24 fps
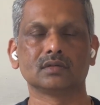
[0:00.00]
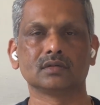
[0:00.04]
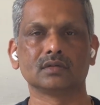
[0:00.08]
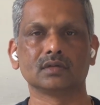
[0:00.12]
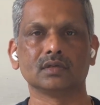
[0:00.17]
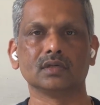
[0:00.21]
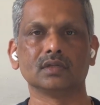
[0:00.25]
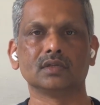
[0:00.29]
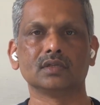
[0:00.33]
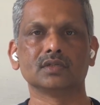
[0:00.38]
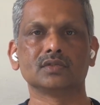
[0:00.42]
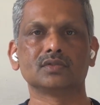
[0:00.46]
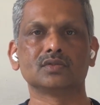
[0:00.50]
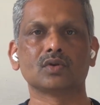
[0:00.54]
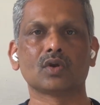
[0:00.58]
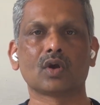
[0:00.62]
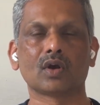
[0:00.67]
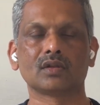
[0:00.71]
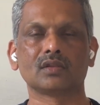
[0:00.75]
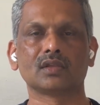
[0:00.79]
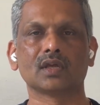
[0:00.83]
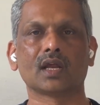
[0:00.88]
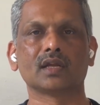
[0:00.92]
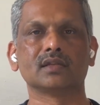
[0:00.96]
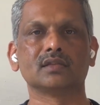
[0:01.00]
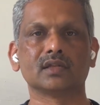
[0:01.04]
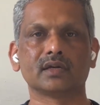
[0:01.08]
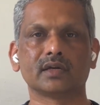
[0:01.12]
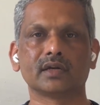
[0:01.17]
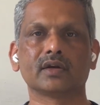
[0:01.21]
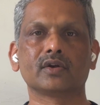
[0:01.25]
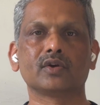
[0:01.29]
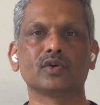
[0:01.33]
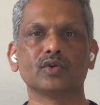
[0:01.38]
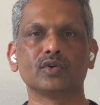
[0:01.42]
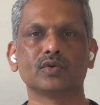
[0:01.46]
It is not that the
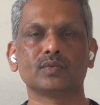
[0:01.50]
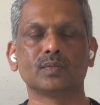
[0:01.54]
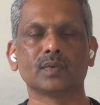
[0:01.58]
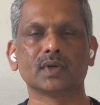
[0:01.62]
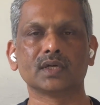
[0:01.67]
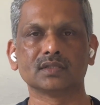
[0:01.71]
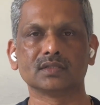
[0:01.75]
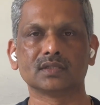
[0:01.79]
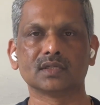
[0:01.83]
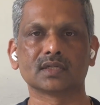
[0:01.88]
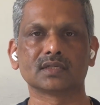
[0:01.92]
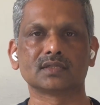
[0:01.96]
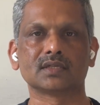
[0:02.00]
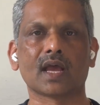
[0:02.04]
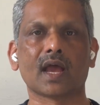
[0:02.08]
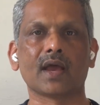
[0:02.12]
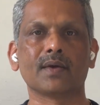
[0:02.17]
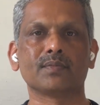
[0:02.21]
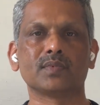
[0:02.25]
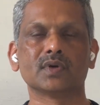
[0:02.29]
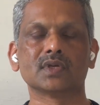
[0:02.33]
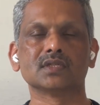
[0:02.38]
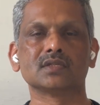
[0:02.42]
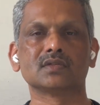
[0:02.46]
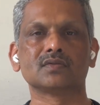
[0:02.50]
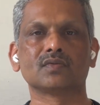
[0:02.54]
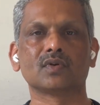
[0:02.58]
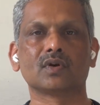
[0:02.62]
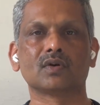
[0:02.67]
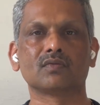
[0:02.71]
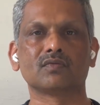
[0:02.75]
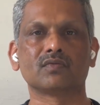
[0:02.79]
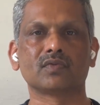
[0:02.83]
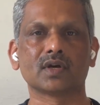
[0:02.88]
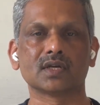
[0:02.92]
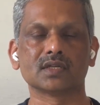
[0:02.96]
recruitment just happens
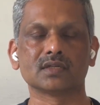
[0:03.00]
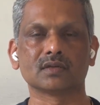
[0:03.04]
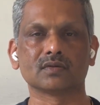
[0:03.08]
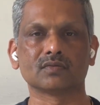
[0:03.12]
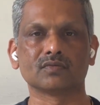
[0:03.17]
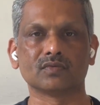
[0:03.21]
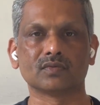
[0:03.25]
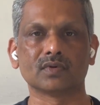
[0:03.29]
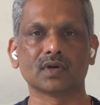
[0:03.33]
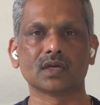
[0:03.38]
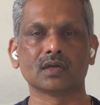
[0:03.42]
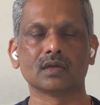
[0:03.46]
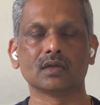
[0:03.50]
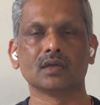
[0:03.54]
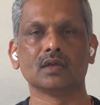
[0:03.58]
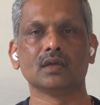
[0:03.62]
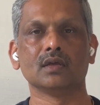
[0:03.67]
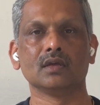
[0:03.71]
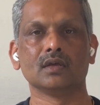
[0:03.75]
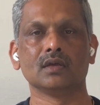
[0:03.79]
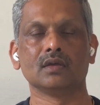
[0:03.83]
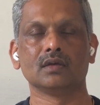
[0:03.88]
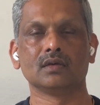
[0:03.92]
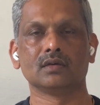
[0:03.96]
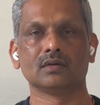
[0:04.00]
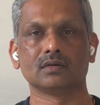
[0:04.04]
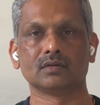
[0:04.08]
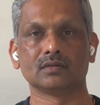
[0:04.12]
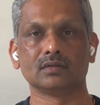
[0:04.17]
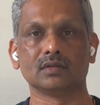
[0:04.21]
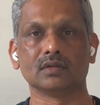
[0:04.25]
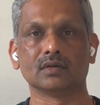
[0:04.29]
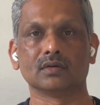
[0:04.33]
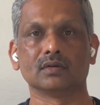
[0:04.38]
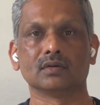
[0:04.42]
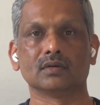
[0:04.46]
for one
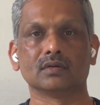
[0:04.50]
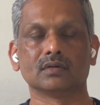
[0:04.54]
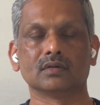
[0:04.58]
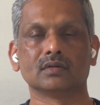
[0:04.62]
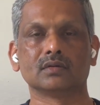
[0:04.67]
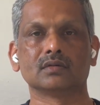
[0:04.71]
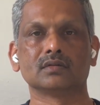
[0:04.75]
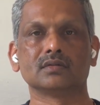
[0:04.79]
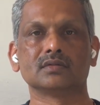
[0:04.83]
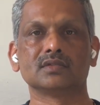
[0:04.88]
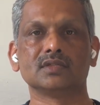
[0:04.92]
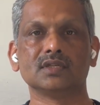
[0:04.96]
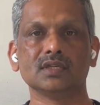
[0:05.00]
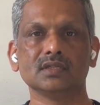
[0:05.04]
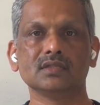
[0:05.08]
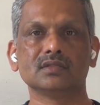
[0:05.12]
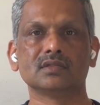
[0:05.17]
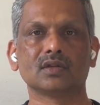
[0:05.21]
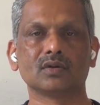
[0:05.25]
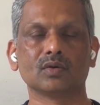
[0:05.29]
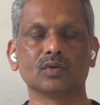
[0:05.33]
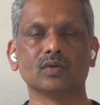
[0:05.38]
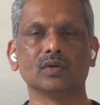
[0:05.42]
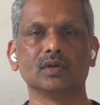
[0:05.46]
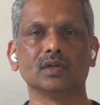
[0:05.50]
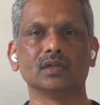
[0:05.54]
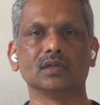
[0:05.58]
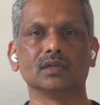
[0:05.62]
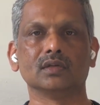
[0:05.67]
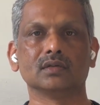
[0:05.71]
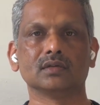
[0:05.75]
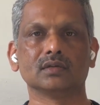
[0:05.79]
the season only.